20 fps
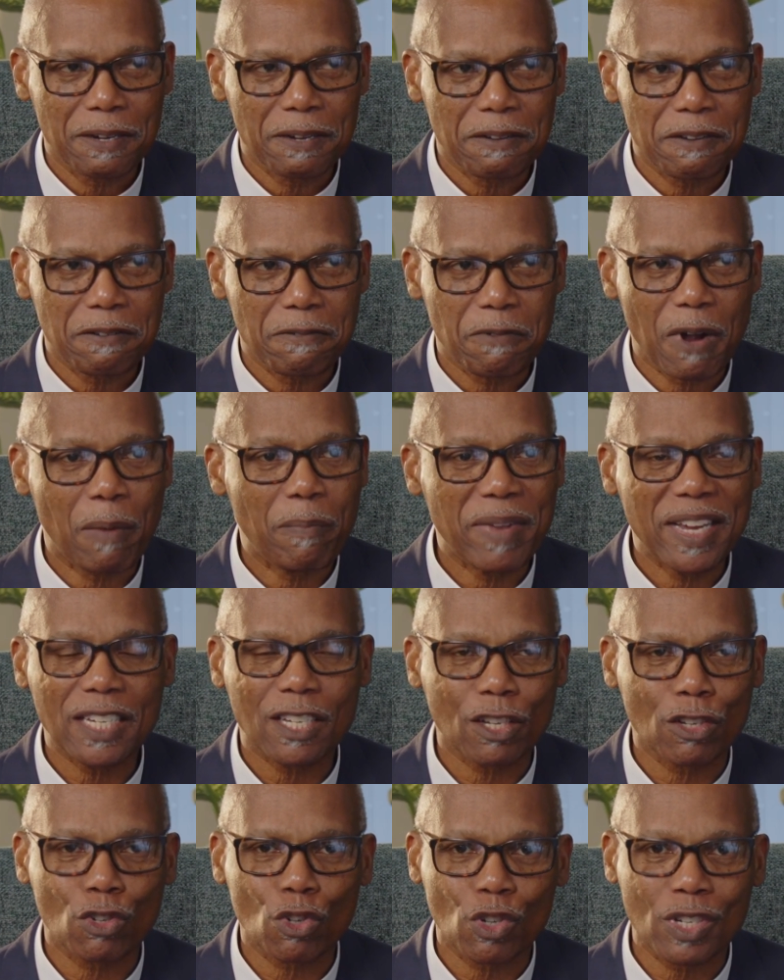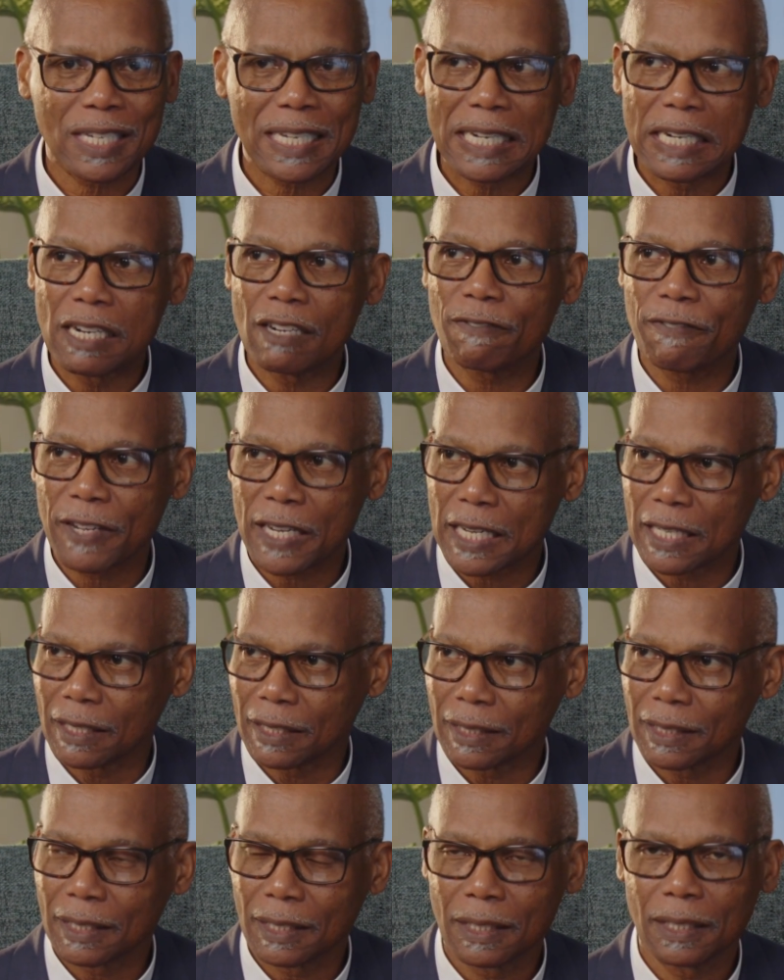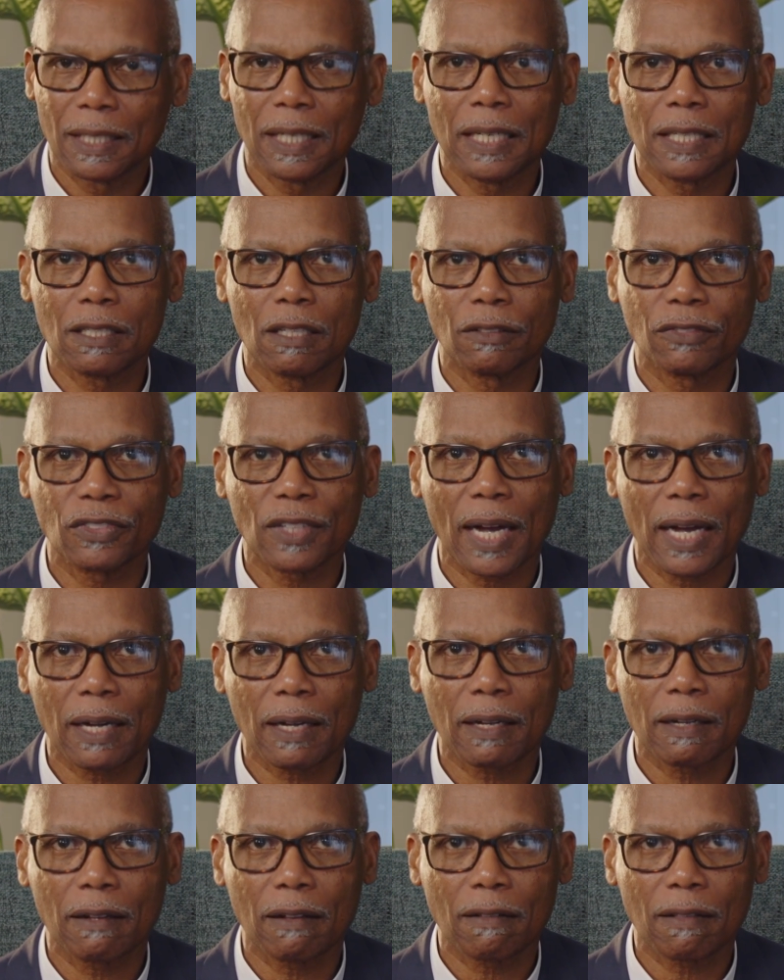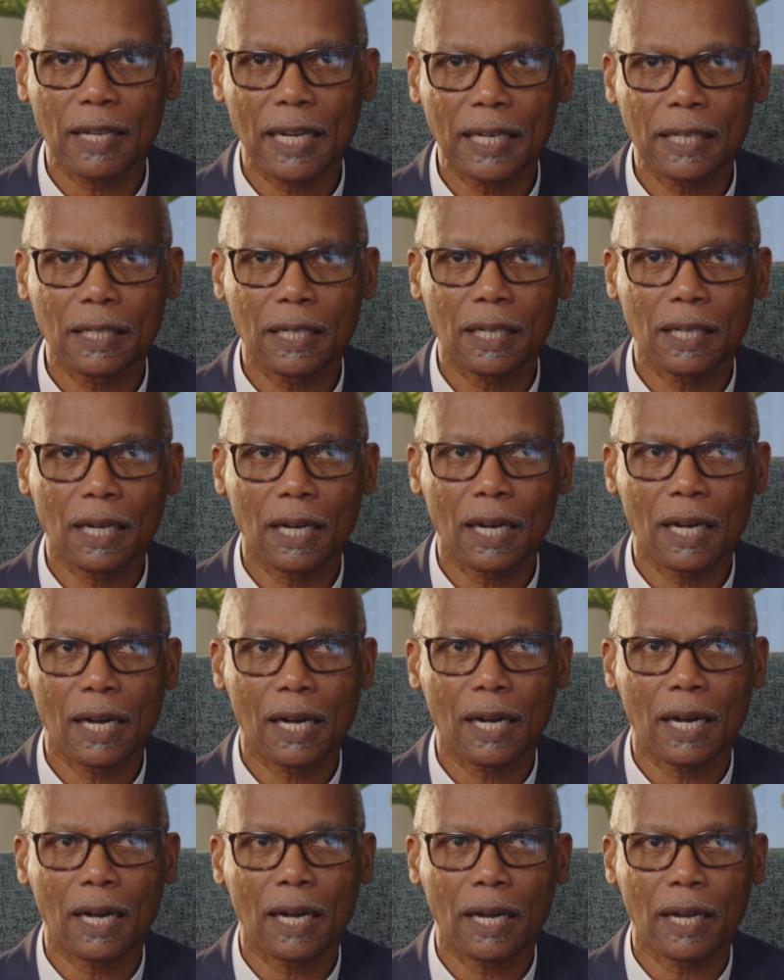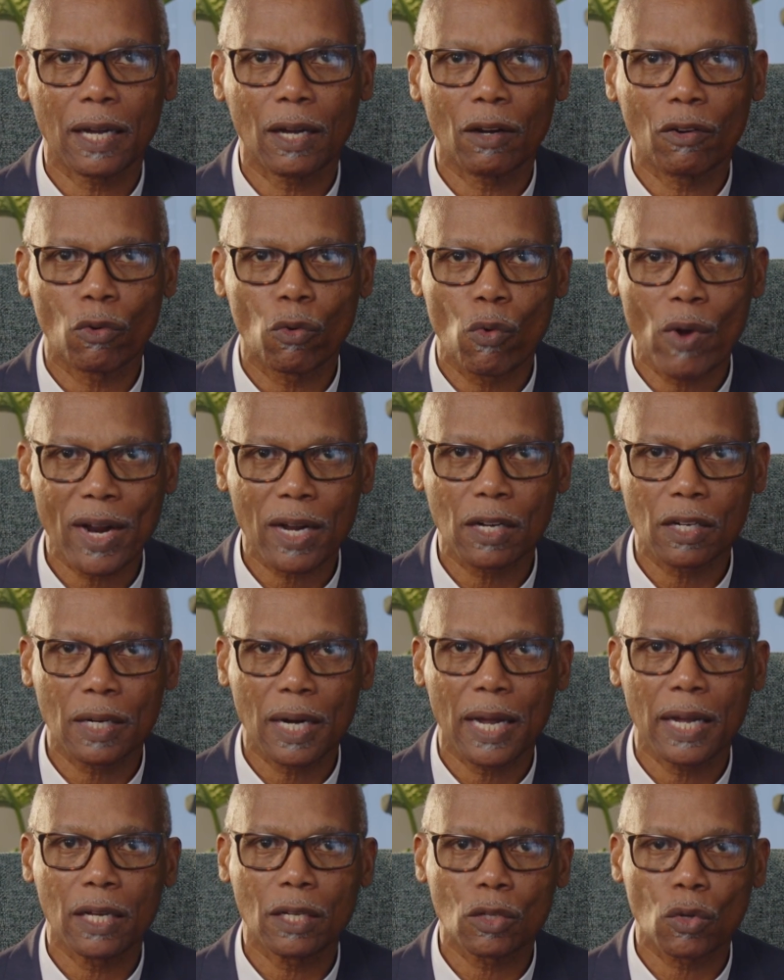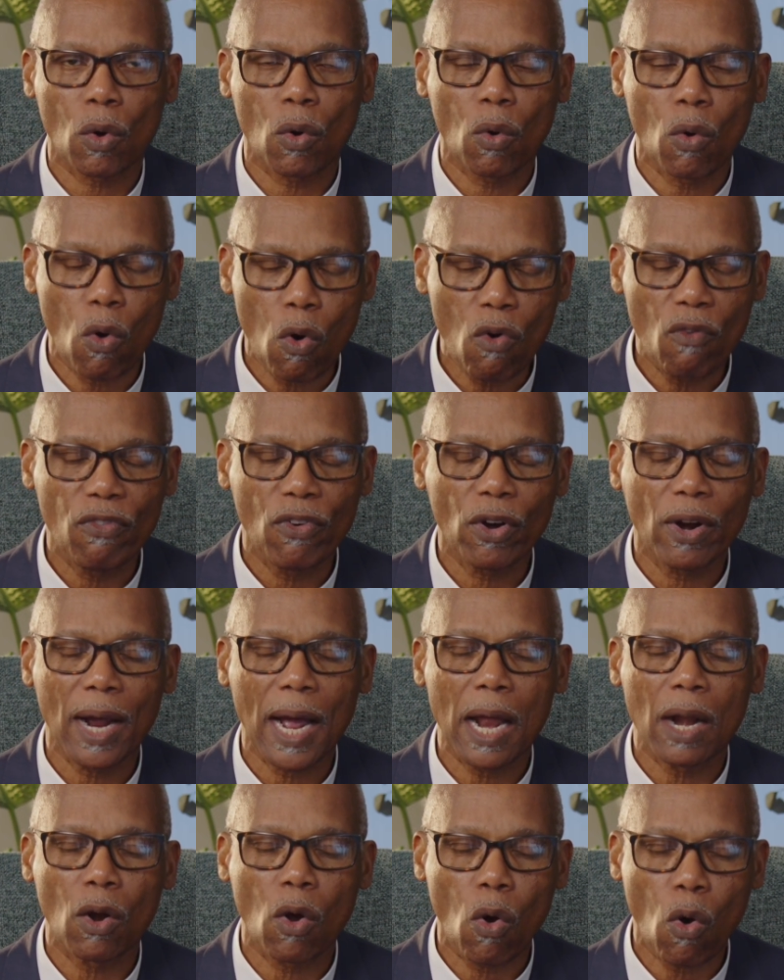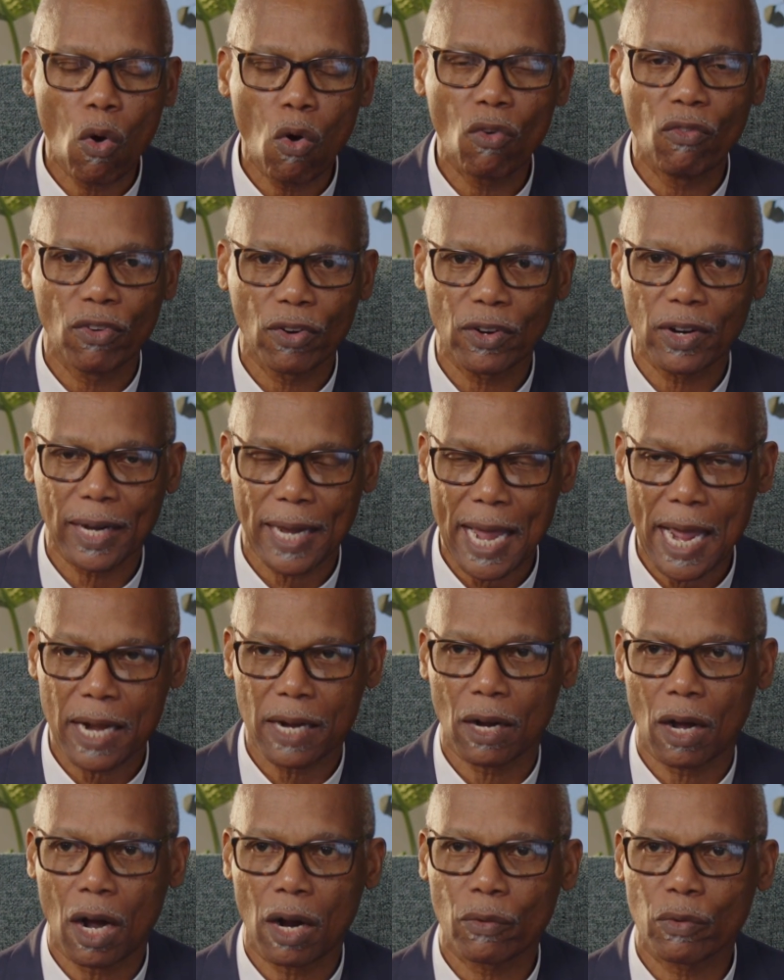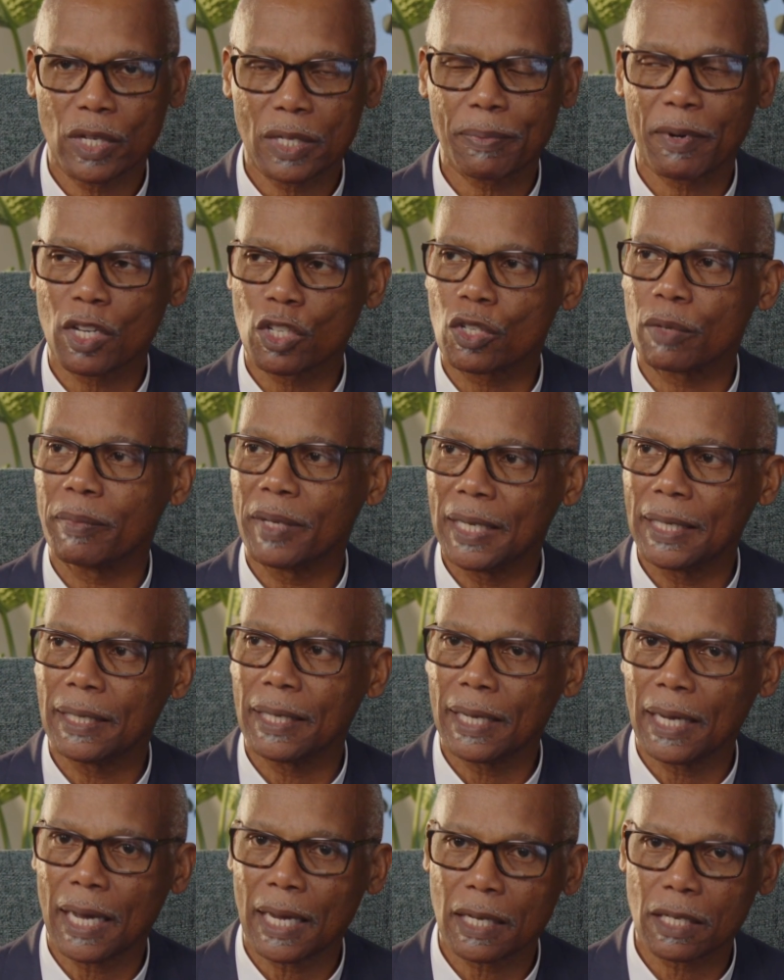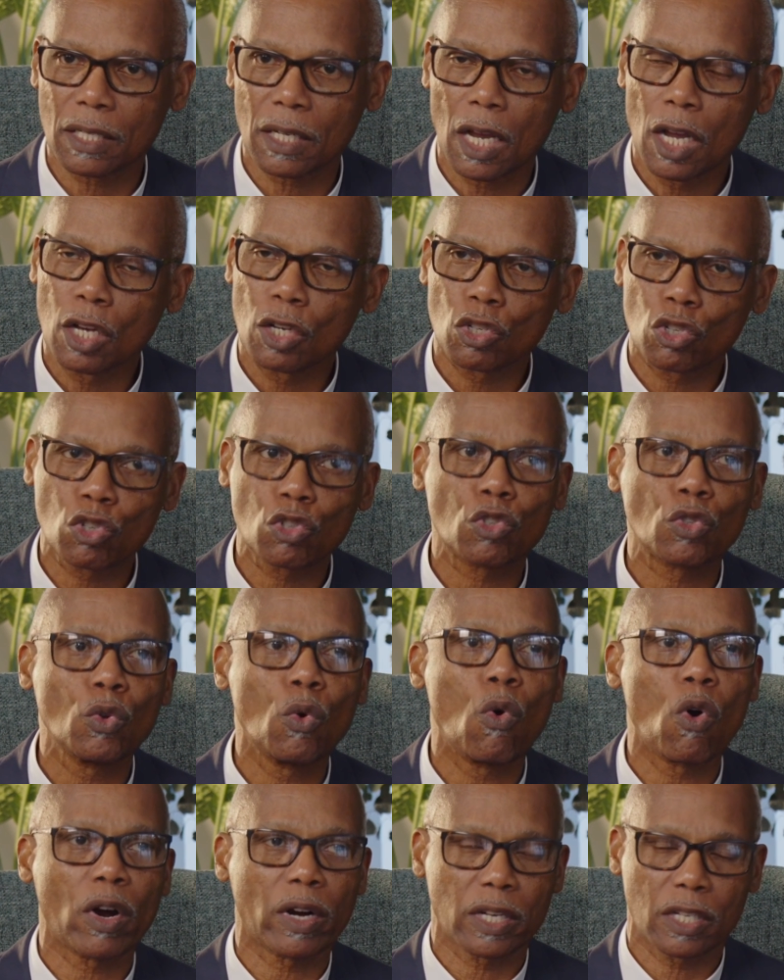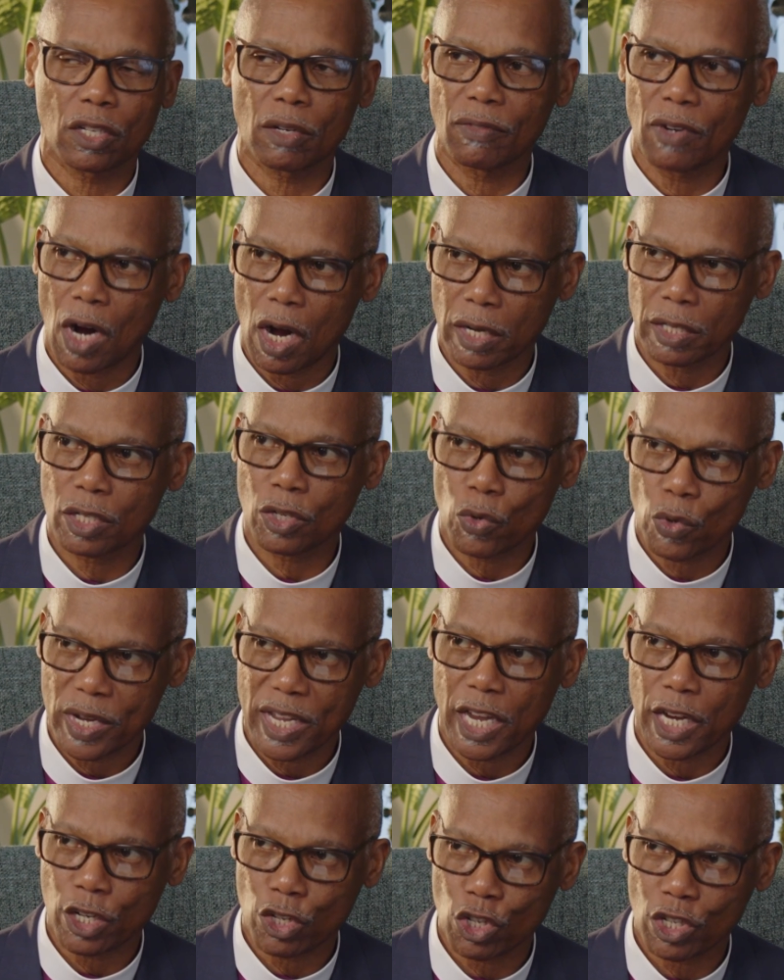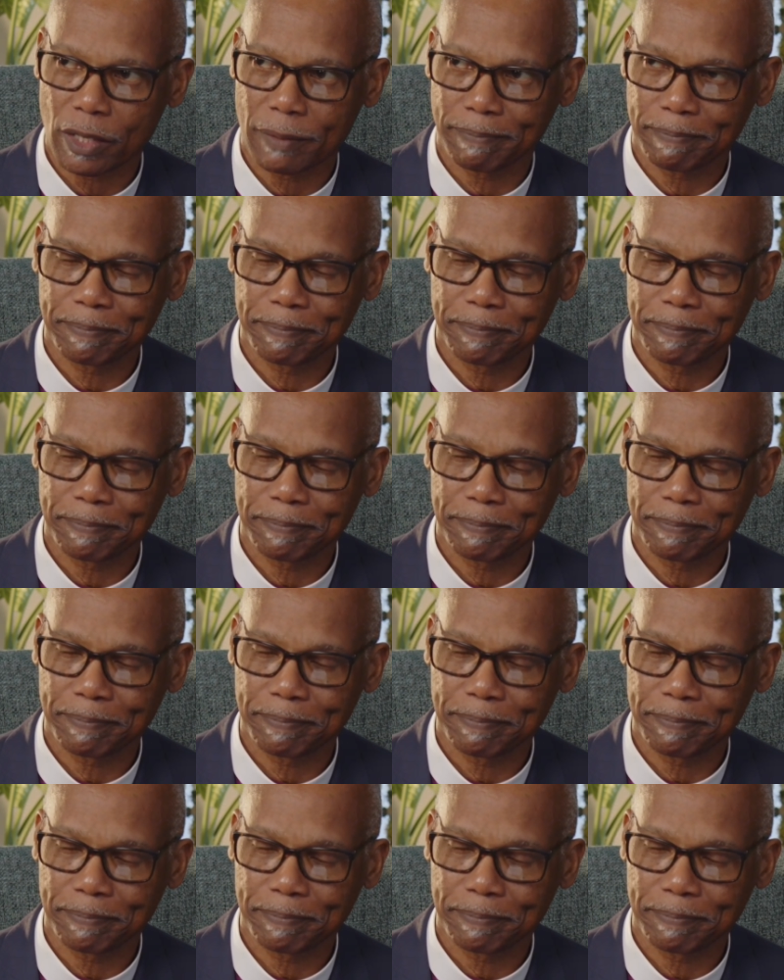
What makes it so significant is the fact that I recognize over and over again our responsibility as stewards of God's creation.